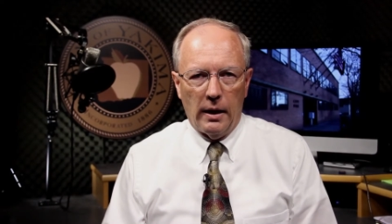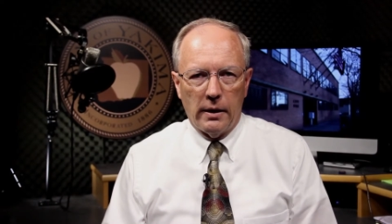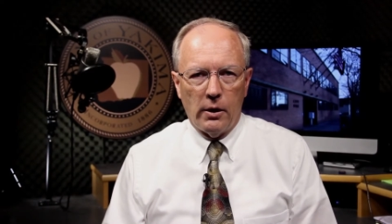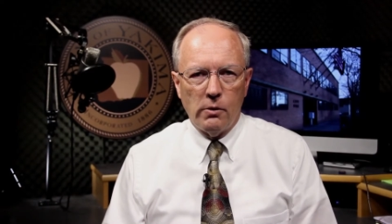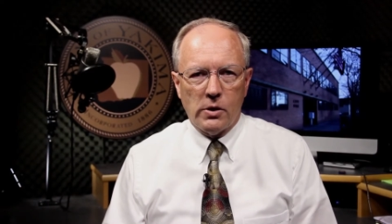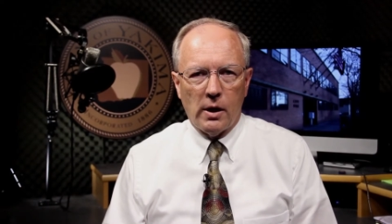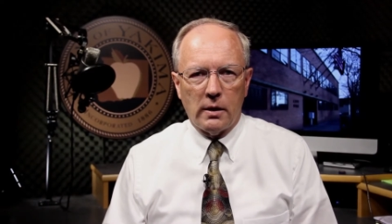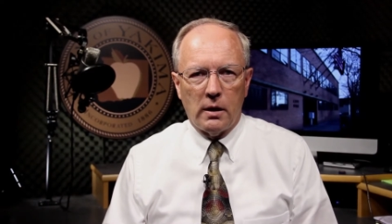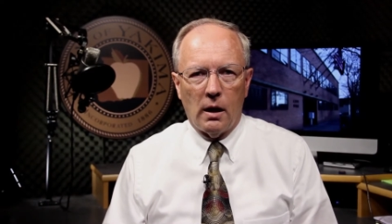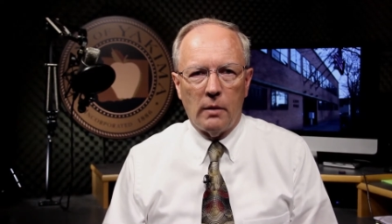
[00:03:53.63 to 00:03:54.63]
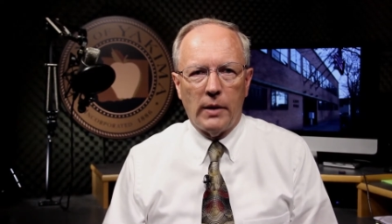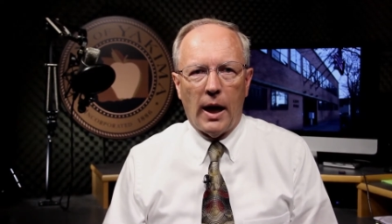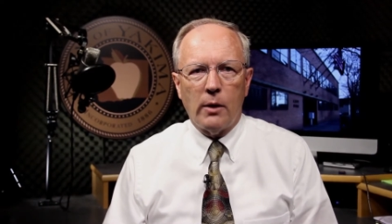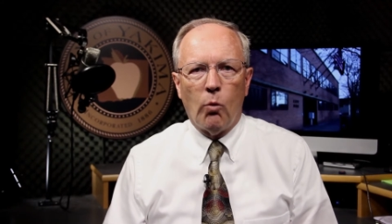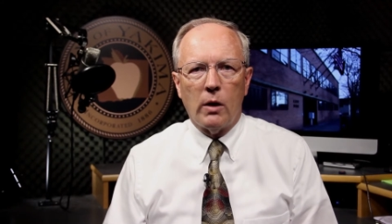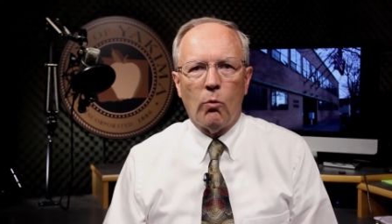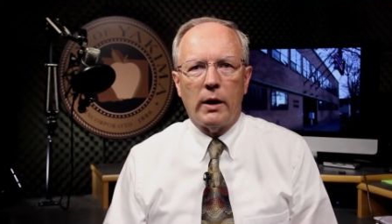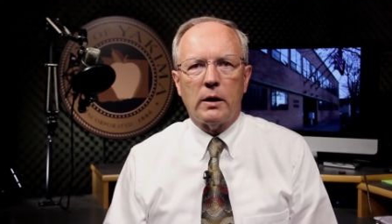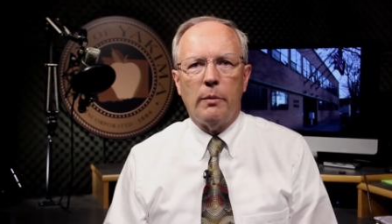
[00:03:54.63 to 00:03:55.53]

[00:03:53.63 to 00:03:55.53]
The new SunComm 911